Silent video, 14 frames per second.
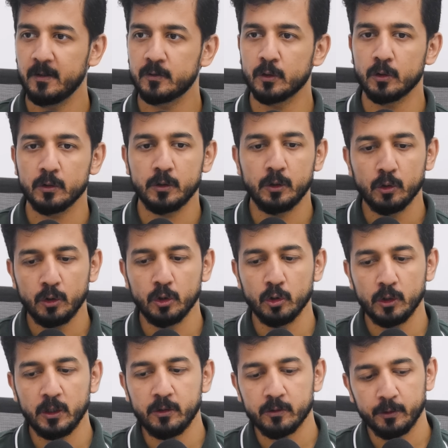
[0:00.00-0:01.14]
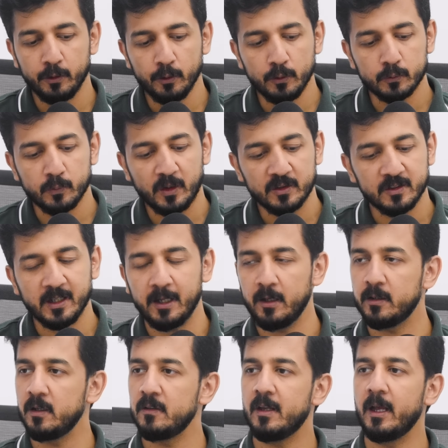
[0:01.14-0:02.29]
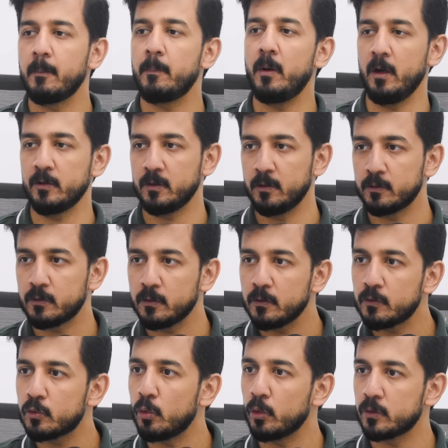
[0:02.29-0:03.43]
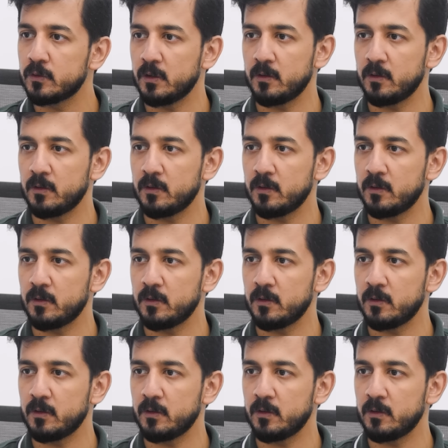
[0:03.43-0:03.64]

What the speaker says: So you introduce functionalities like partial stroke